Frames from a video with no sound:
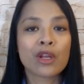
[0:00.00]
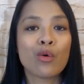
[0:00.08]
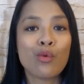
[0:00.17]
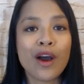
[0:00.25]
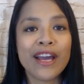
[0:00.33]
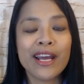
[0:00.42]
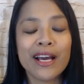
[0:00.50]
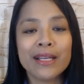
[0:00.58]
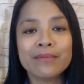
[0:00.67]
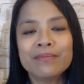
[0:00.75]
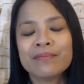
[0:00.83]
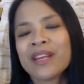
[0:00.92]
why not?
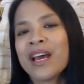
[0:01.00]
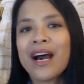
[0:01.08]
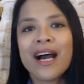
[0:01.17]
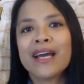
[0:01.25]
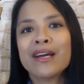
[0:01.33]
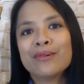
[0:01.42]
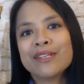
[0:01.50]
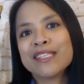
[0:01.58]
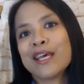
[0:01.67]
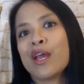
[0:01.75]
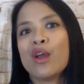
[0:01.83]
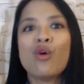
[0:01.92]
I always say,